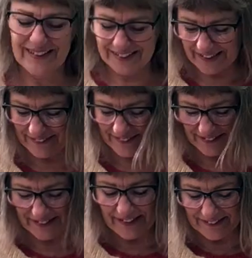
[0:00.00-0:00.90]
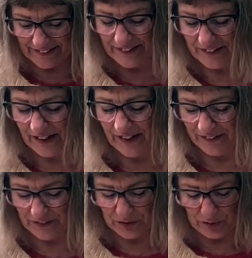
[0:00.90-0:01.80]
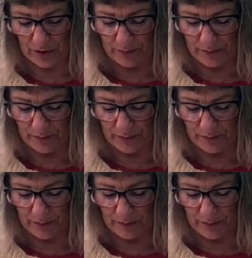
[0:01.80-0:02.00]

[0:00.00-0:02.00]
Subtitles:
get it done to her